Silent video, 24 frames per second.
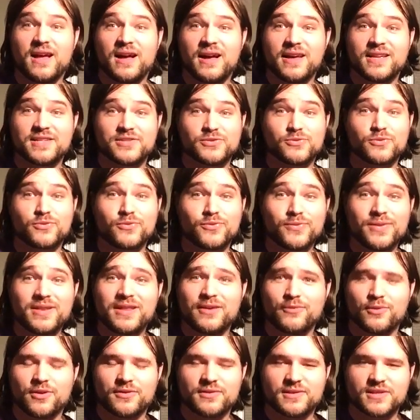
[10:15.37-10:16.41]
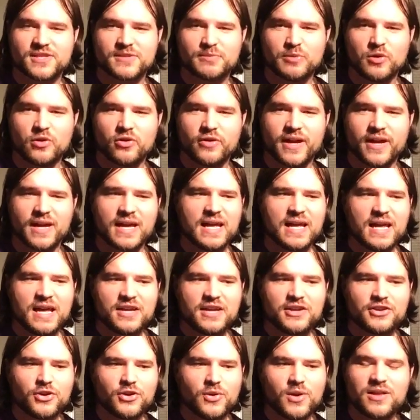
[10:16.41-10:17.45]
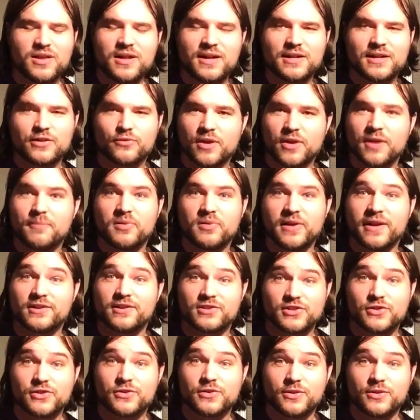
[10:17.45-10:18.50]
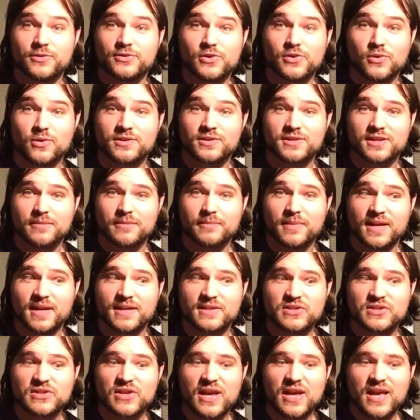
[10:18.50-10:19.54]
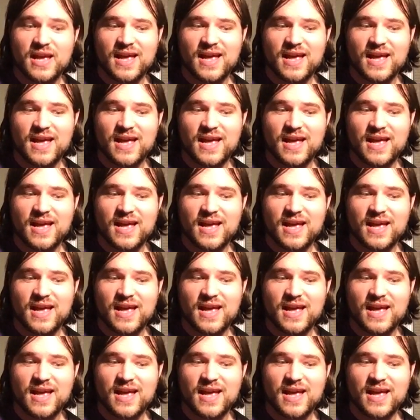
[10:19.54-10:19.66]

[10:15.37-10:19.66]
It's really worth exploring. A lot of great players do use chords on bass,